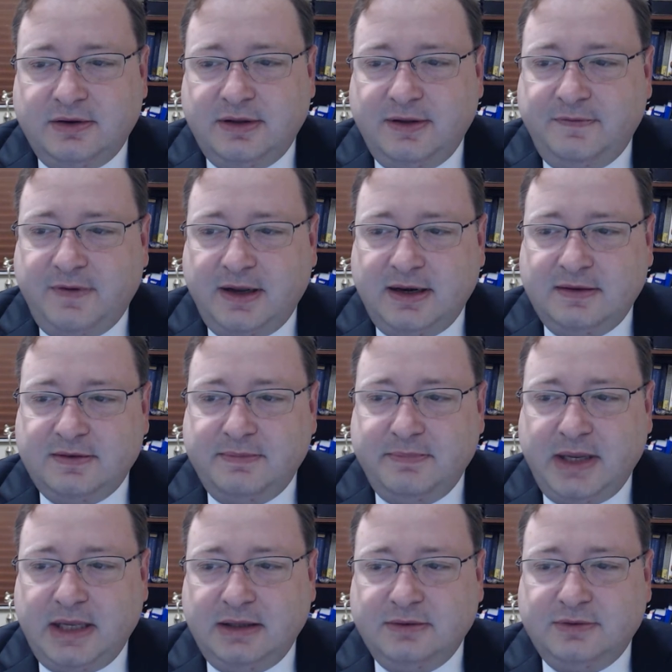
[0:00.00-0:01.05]
defined as a
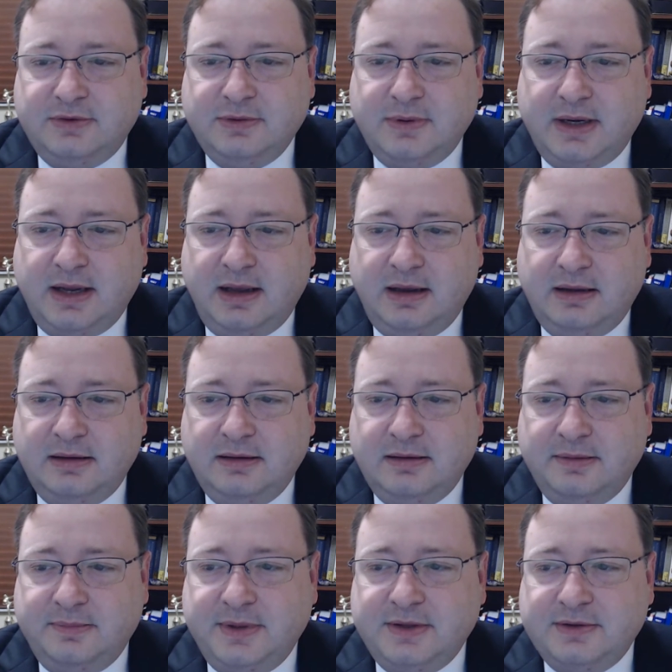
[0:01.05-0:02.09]
means to an end,
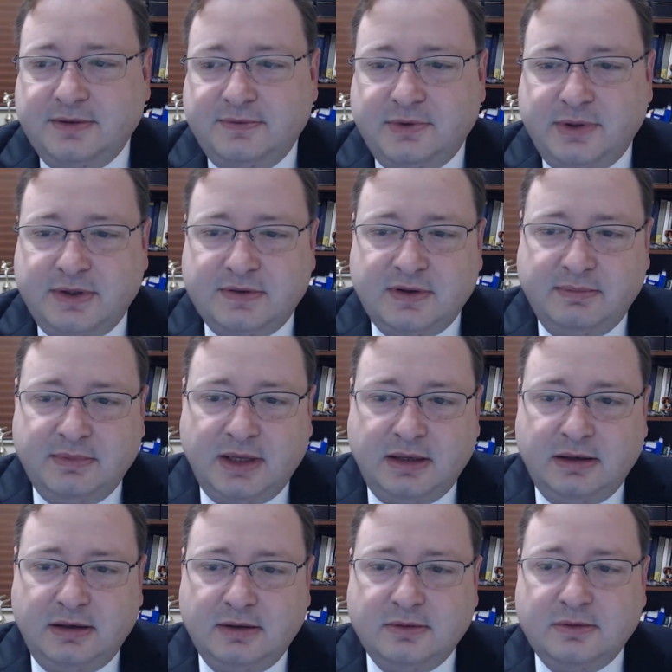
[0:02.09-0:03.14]
a means of doing
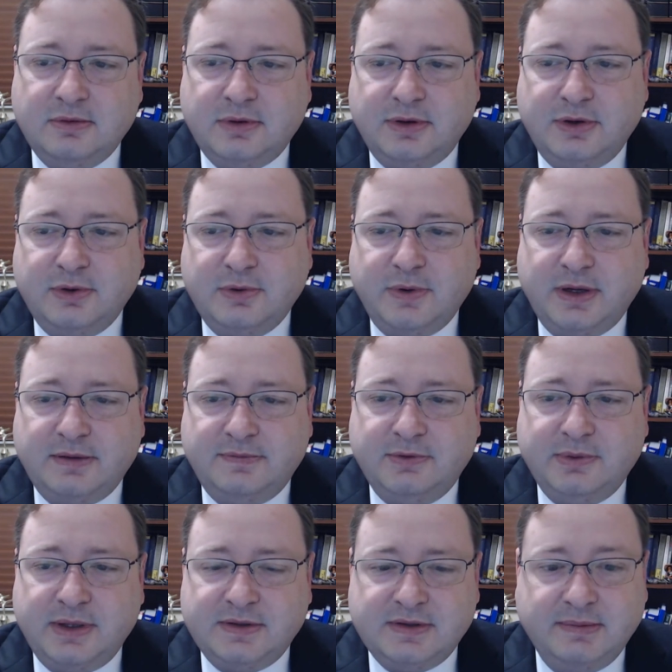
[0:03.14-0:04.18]
something new or a new way of
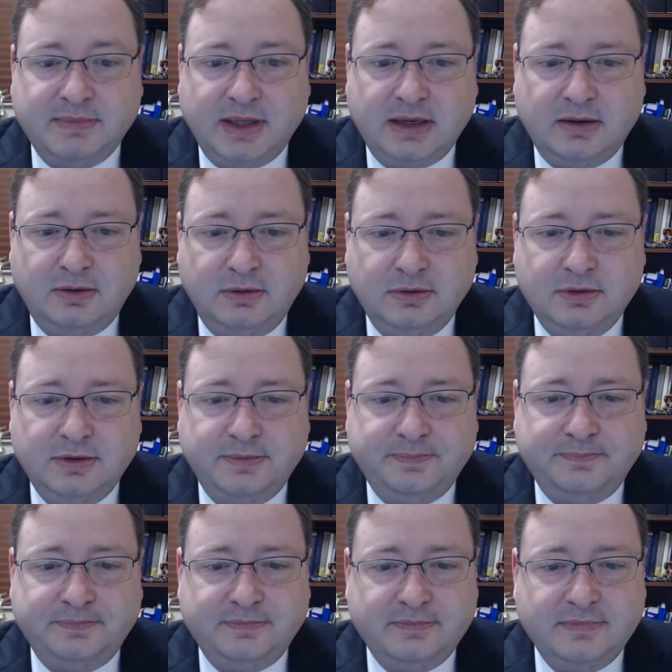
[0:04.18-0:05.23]
doing something old.
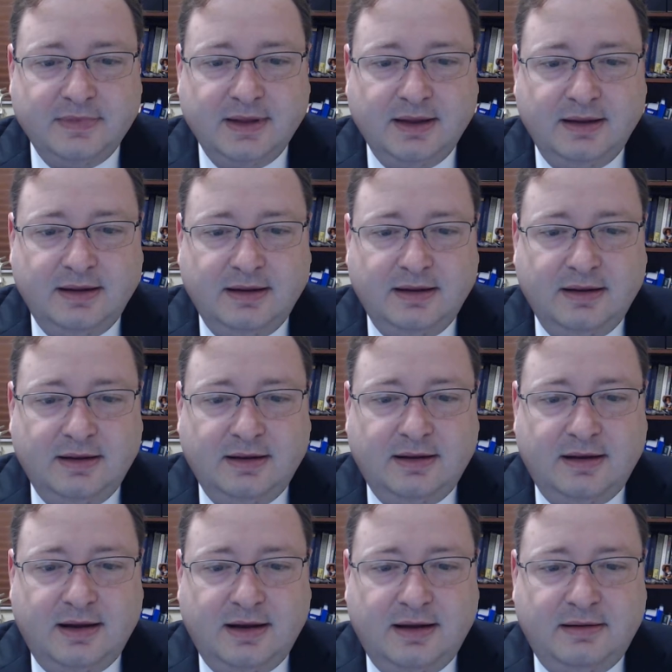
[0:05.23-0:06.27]

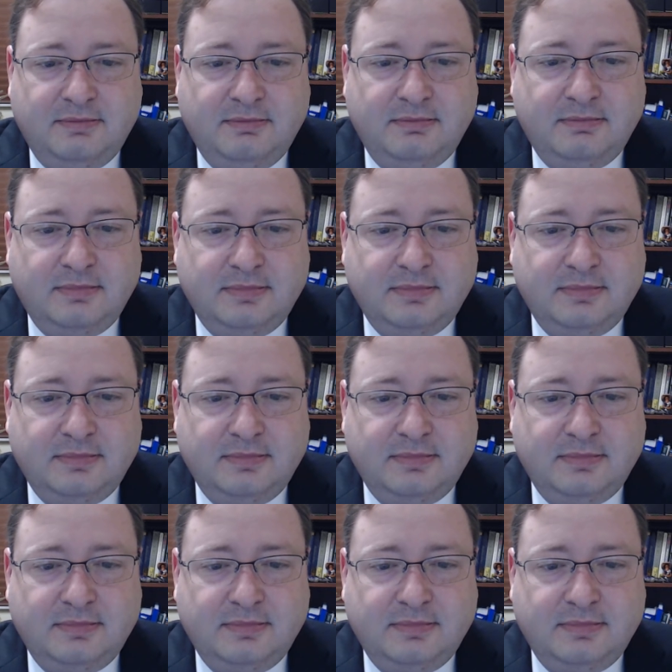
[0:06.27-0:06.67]
Um,